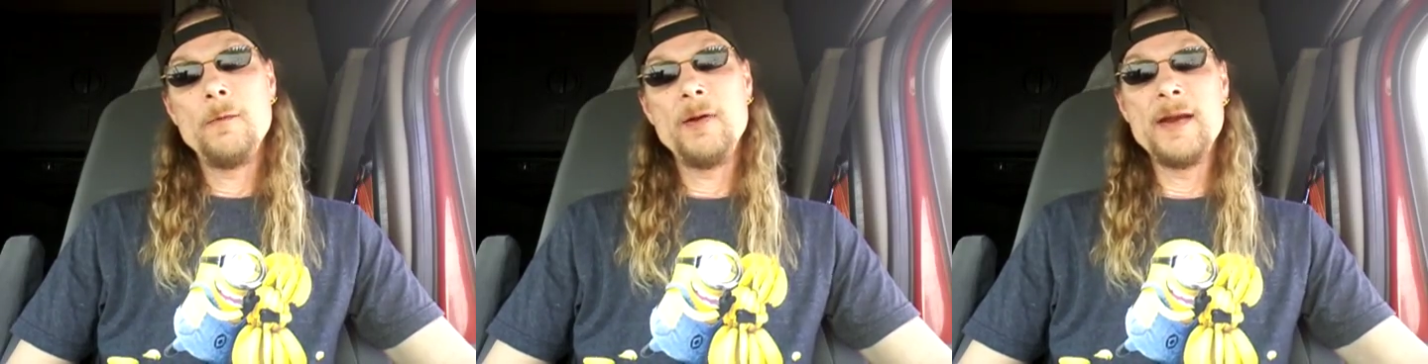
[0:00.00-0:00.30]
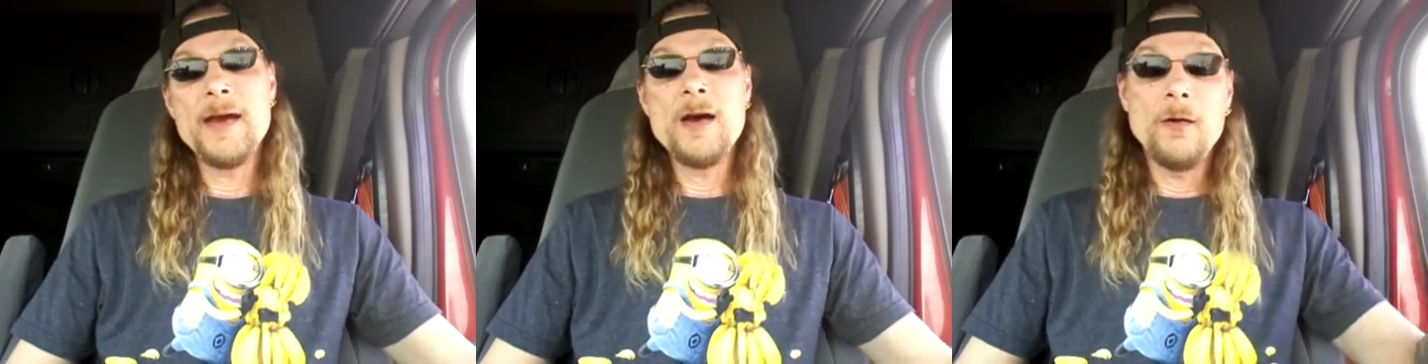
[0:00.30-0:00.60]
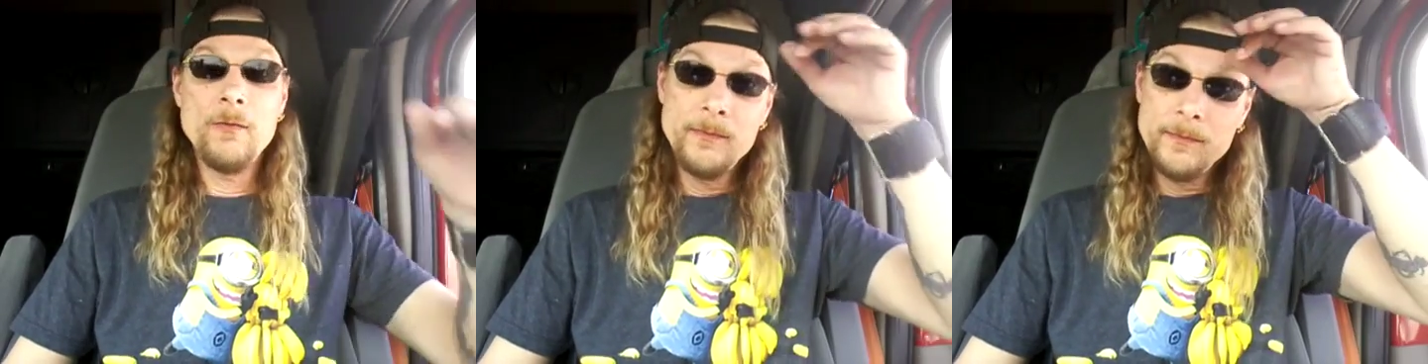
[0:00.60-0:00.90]
we
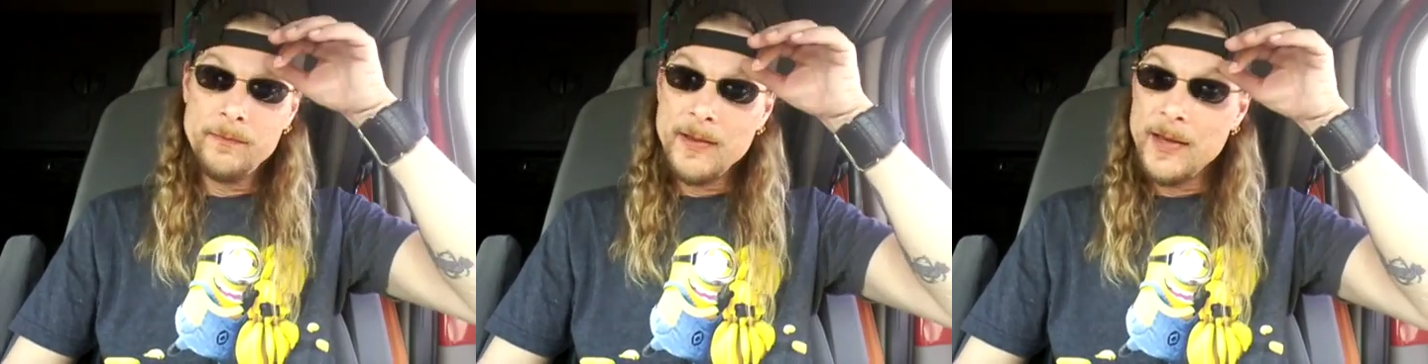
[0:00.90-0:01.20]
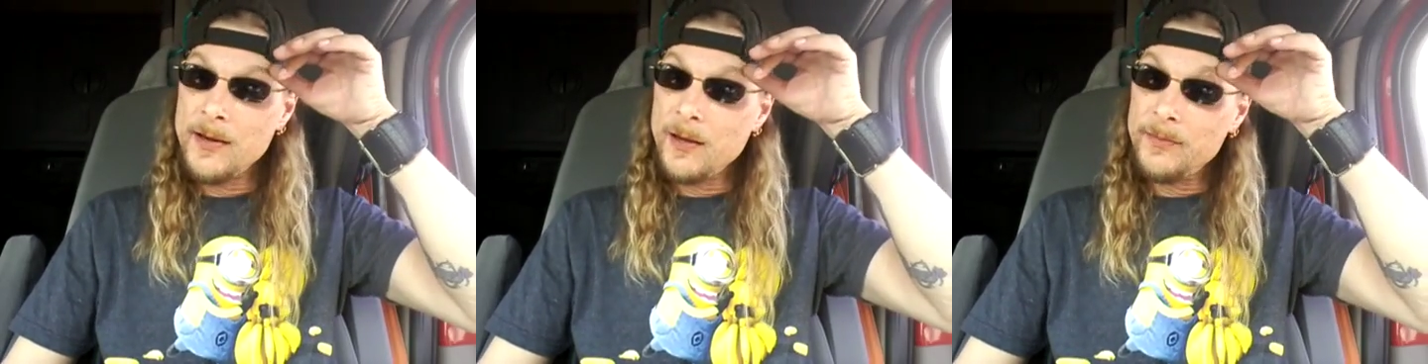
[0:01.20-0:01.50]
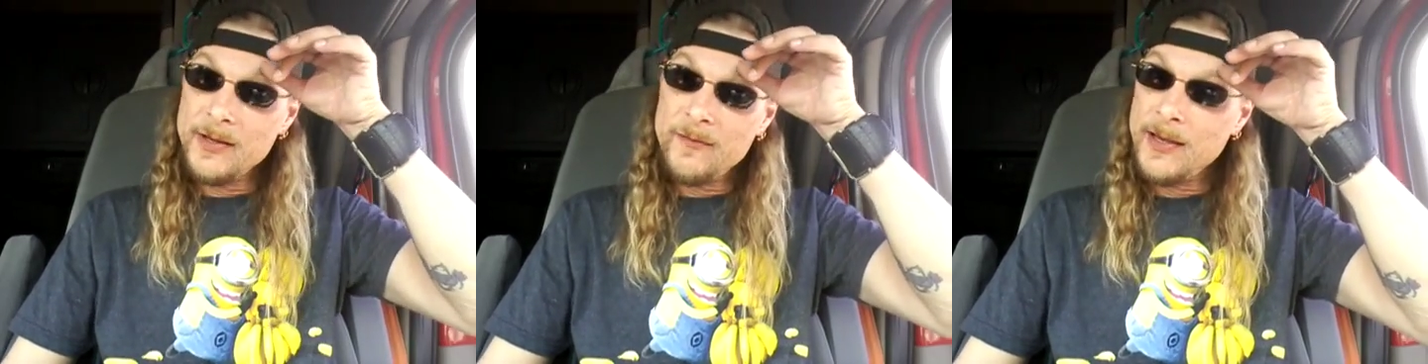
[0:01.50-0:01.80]
now end up
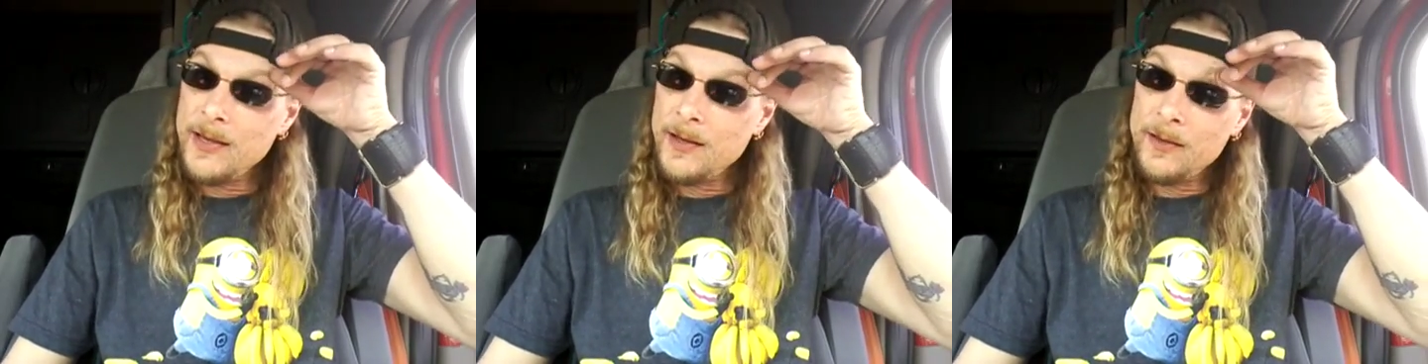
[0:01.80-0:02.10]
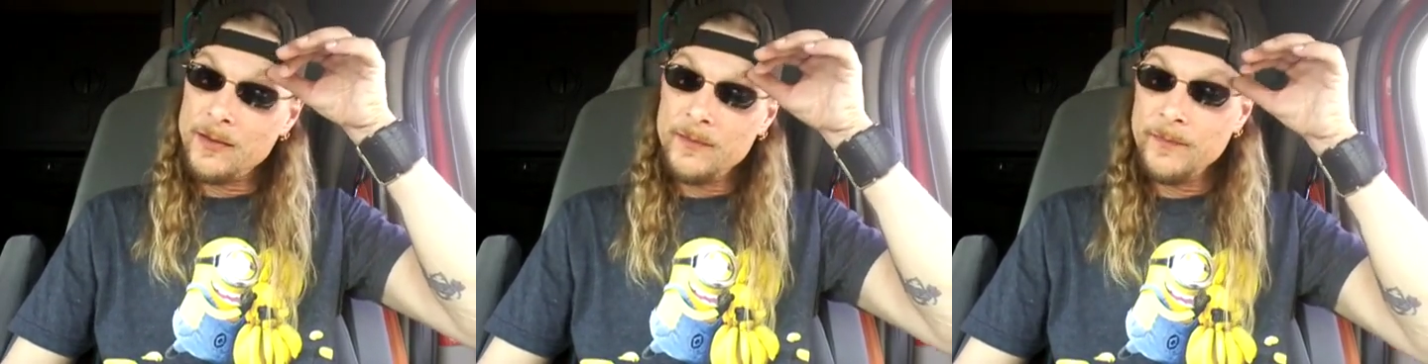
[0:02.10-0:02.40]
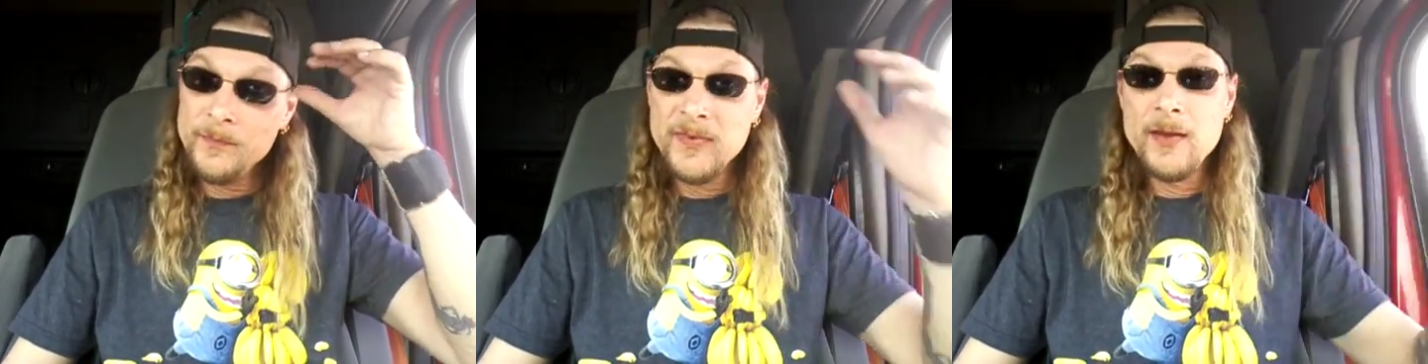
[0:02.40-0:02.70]
living in a
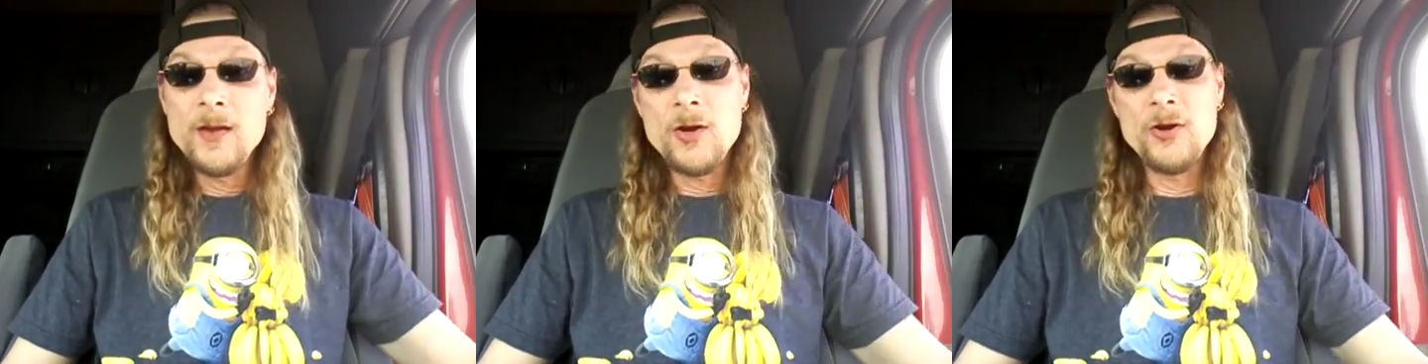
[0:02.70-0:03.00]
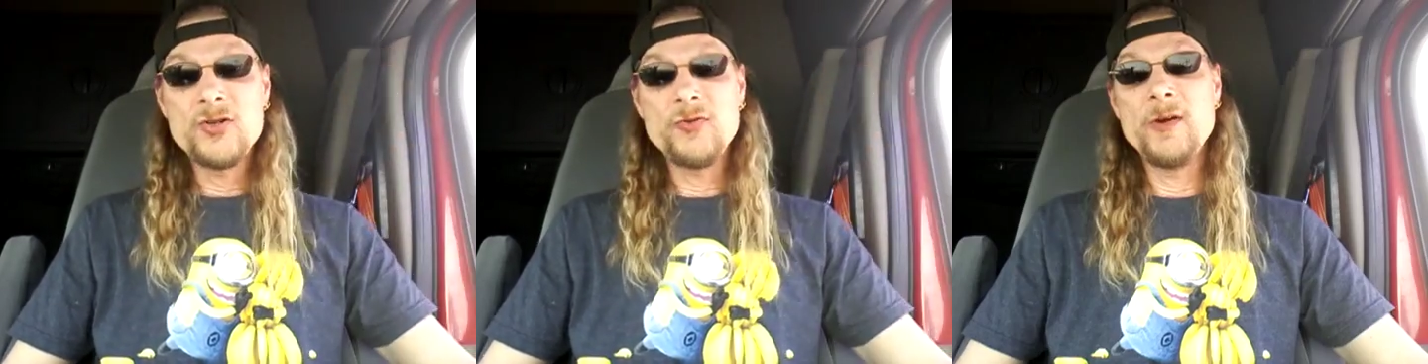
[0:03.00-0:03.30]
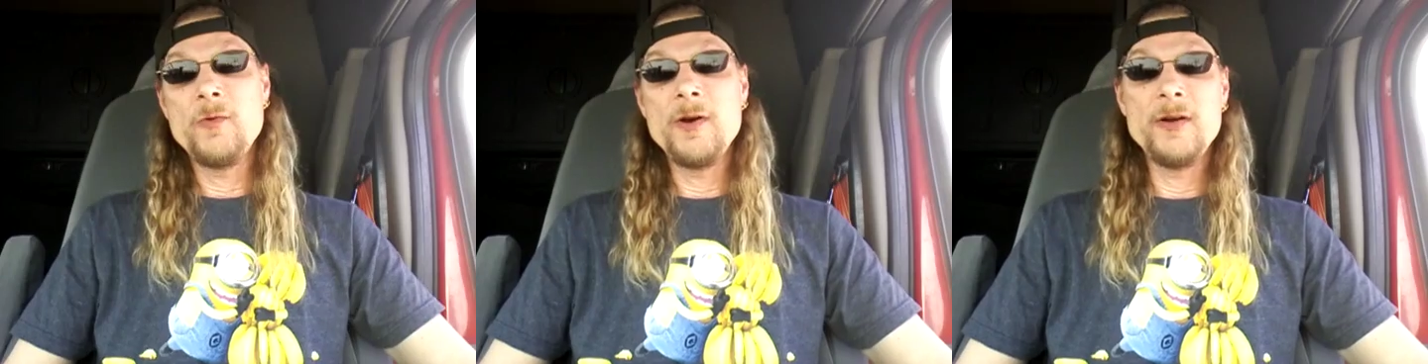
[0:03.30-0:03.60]

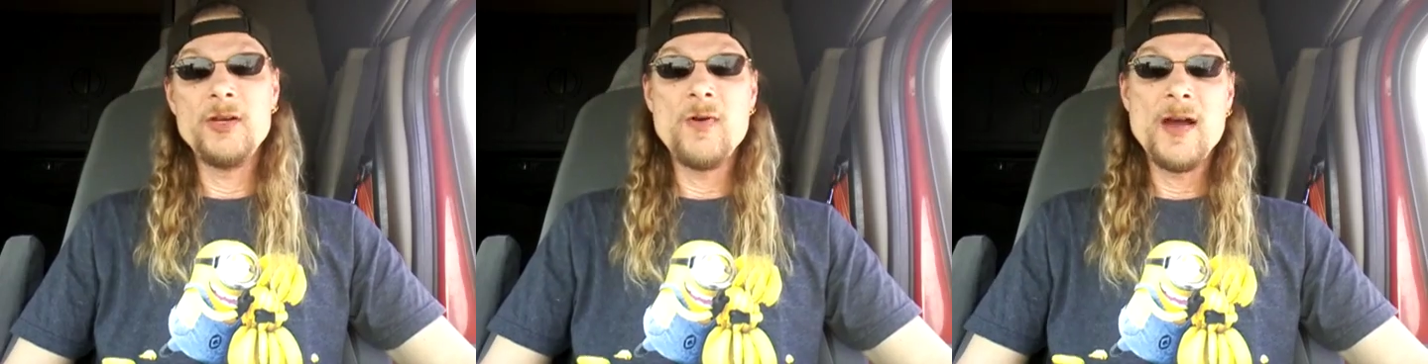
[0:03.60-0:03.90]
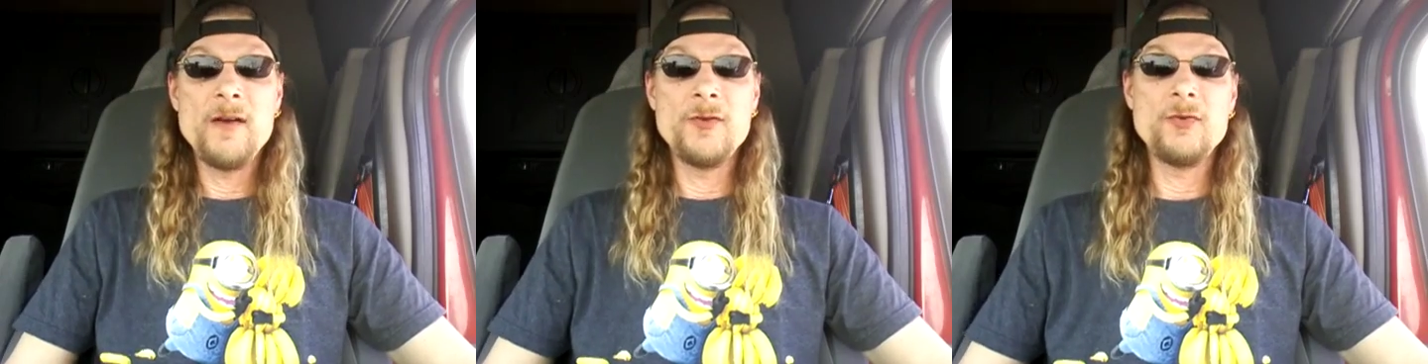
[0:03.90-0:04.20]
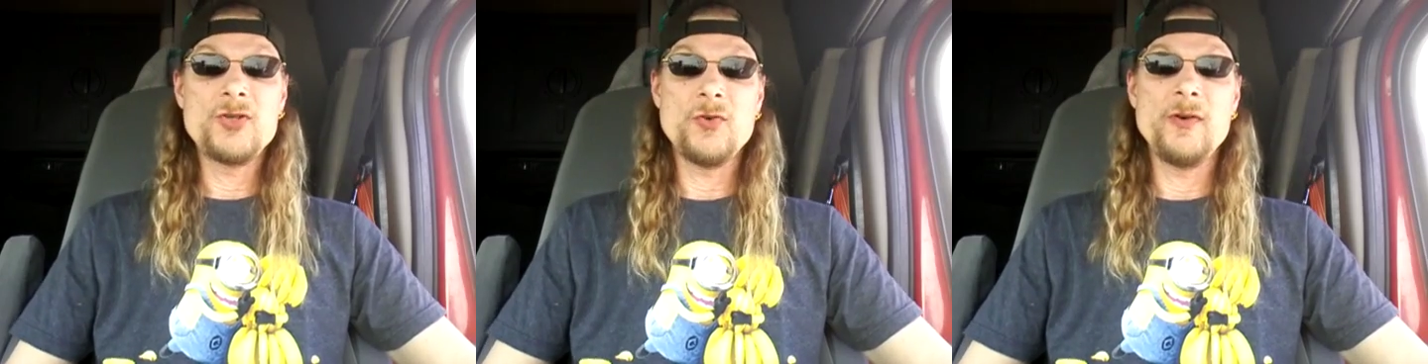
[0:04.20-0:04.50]
country where you have
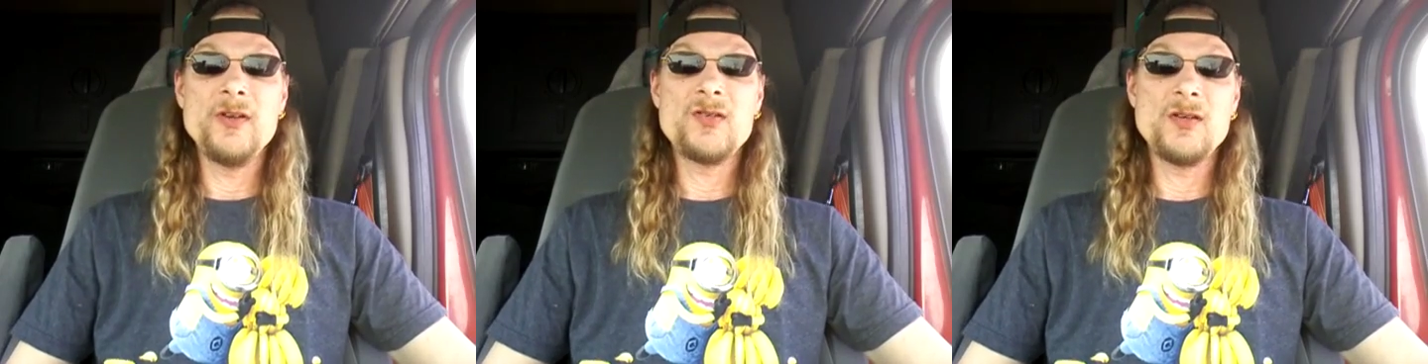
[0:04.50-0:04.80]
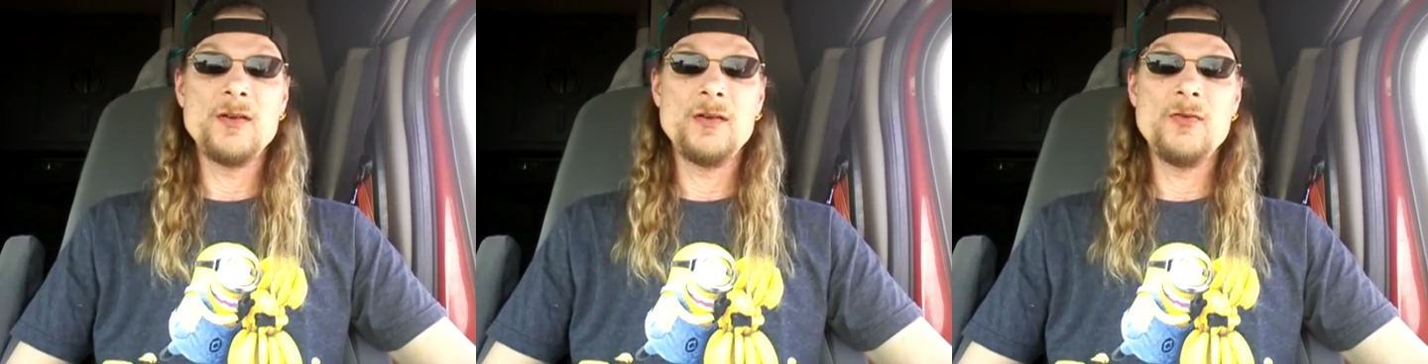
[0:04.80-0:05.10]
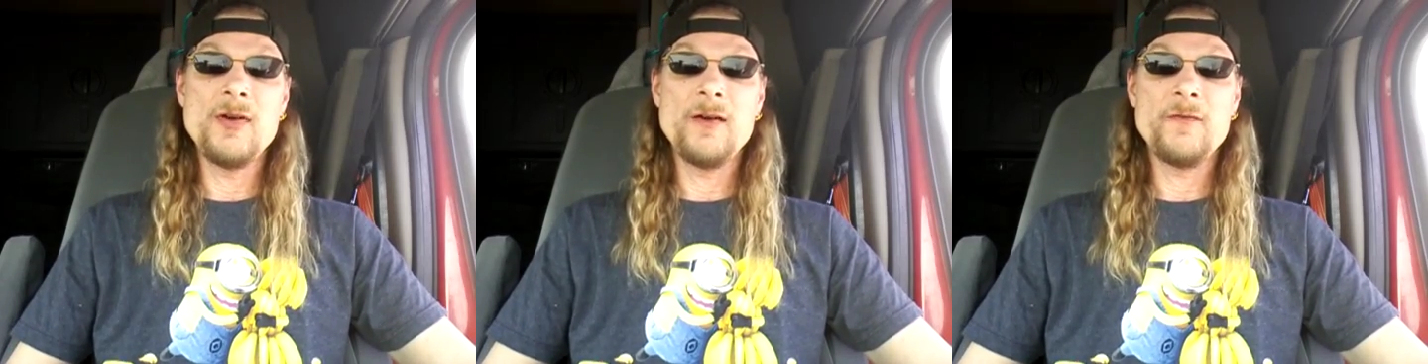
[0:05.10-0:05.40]
no choice and
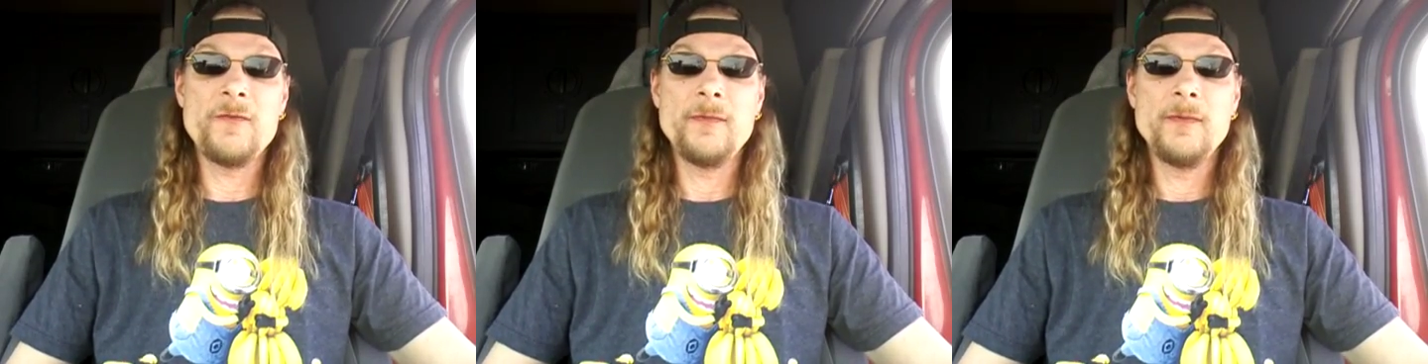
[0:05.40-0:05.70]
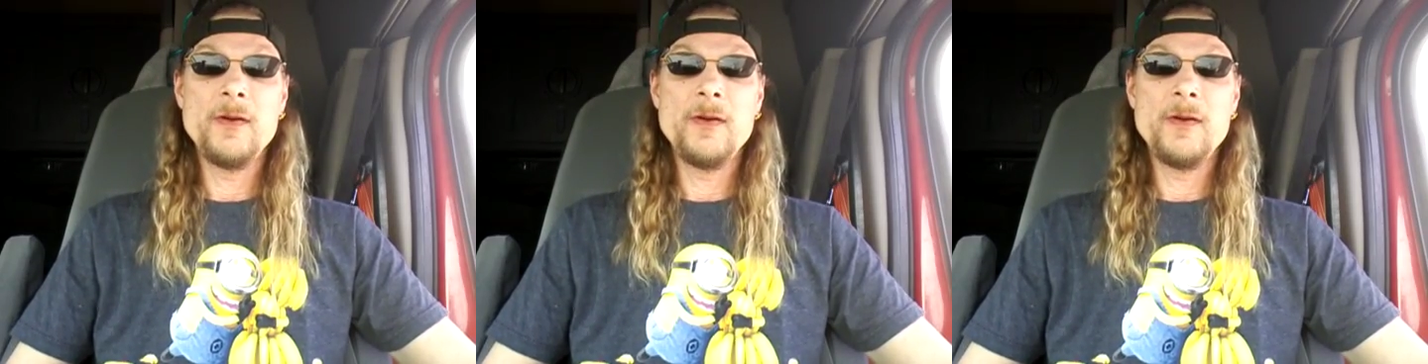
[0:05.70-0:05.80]
you have